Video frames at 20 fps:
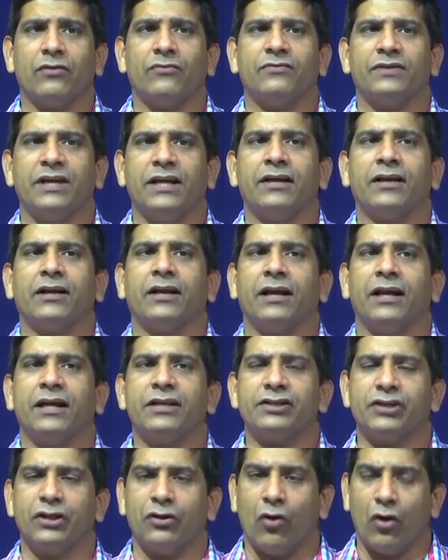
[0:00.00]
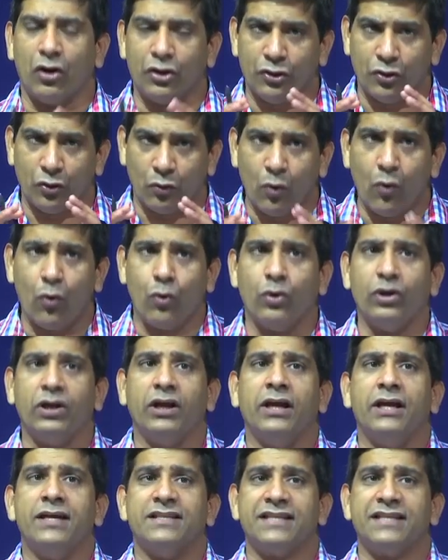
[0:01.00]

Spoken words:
of data collection on your own.